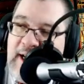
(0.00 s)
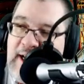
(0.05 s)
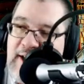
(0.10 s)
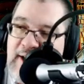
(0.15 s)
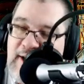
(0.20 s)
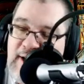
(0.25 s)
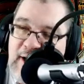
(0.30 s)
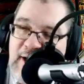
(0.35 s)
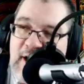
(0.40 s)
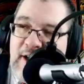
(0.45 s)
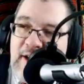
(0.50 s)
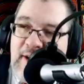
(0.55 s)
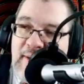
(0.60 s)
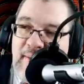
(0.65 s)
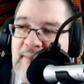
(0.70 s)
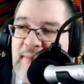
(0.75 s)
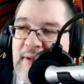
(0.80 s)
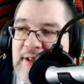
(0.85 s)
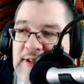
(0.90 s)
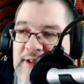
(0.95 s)

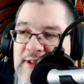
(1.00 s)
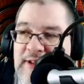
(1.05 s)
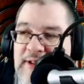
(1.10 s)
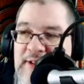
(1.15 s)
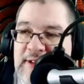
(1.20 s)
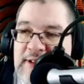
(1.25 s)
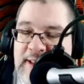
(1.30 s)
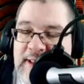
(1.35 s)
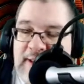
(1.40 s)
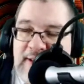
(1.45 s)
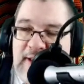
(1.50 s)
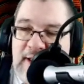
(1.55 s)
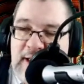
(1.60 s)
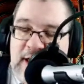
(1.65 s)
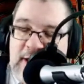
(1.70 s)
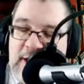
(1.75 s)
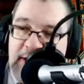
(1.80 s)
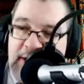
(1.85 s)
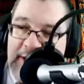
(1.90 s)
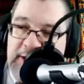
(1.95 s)
anonymous
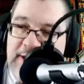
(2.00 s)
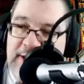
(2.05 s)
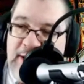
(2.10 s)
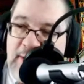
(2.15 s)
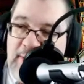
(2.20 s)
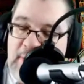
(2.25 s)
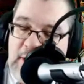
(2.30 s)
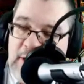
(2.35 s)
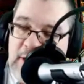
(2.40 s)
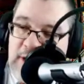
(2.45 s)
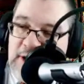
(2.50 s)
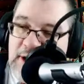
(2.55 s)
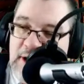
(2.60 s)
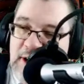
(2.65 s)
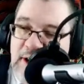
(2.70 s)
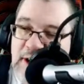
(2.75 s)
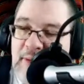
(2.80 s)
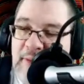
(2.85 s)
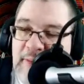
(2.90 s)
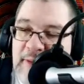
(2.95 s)
technology emerge.
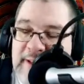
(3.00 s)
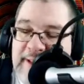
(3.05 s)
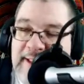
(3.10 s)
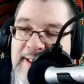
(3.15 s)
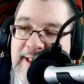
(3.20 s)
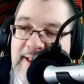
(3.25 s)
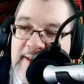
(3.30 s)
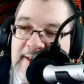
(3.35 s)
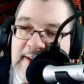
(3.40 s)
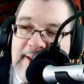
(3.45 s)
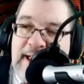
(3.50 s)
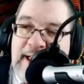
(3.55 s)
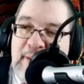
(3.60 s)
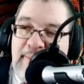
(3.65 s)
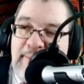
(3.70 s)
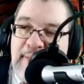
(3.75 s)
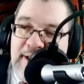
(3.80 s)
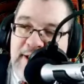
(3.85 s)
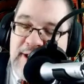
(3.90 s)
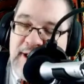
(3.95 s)
But you can't
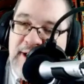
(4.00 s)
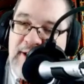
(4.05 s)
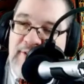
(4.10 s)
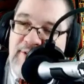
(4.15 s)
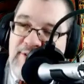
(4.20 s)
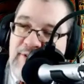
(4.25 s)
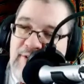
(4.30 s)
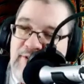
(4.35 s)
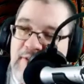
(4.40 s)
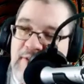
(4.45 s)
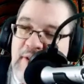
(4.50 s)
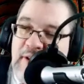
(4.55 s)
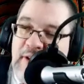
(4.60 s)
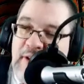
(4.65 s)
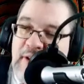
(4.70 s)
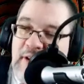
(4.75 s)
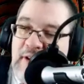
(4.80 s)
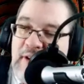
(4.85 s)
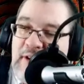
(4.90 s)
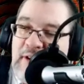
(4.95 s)
stop it, Jeff.
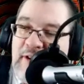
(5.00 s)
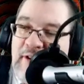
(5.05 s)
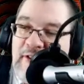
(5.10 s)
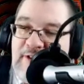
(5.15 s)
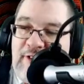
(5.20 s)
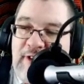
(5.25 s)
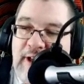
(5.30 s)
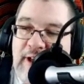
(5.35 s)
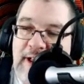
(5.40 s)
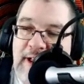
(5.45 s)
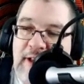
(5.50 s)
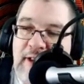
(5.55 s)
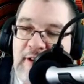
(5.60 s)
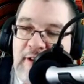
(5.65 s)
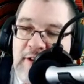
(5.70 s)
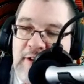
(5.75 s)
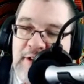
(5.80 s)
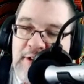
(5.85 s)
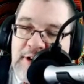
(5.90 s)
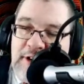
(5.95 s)
You're fighting a
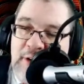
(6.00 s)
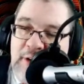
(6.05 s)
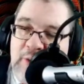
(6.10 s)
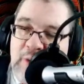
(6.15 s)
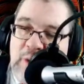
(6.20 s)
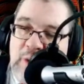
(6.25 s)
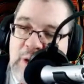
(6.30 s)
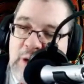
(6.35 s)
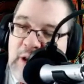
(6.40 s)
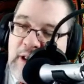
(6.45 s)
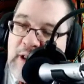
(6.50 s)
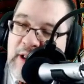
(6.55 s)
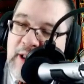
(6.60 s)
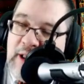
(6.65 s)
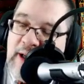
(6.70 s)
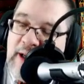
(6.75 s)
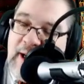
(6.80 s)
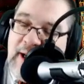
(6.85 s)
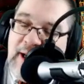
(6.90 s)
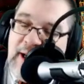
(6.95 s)
losing war.
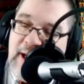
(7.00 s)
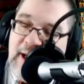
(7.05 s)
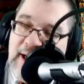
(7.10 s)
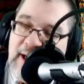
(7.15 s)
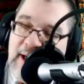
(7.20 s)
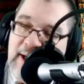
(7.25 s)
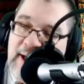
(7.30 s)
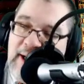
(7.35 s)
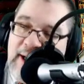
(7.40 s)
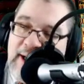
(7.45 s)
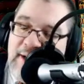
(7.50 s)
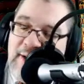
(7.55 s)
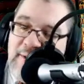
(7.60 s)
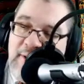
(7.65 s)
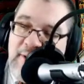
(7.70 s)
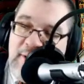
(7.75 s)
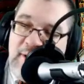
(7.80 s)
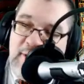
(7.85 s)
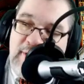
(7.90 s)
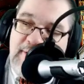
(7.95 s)
I
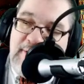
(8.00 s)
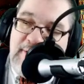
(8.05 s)
don't know